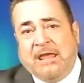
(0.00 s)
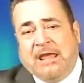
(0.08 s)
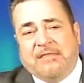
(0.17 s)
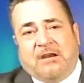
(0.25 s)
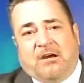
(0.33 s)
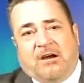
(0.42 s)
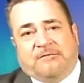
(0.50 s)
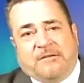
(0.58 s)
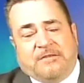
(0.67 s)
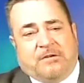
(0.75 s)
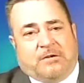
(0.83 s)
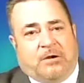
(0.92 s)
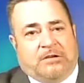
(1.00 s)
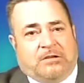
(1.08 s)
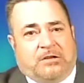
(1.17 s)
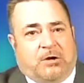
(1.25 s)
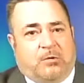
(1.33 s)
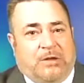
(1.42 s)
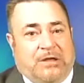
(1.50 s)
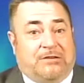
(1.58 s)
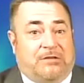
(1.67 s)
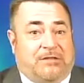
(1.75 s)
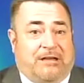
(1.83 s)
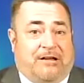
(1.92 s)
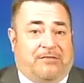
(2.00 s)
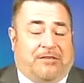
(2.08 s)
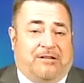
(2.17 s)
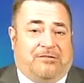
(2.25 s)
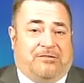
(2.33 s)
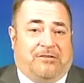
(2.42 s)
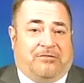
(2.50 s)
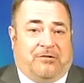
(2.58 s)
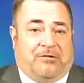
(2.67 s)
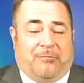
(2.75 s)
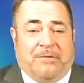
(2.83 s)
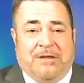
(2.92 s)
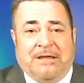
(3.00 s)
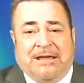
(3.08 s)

And then often they're going to go into the healthcare system,